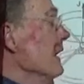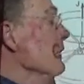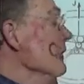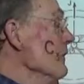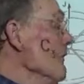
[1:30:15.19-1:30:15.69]

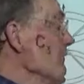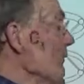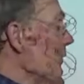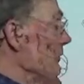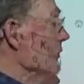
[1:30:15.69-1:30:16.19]
And then the
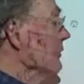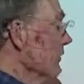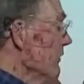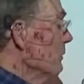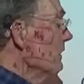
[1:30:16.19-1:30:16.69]
fours, those
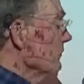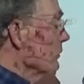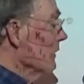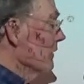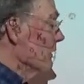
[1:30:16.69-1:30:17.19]
are the ones
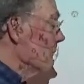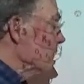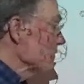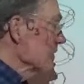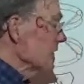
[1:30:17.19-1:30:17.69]
where most of the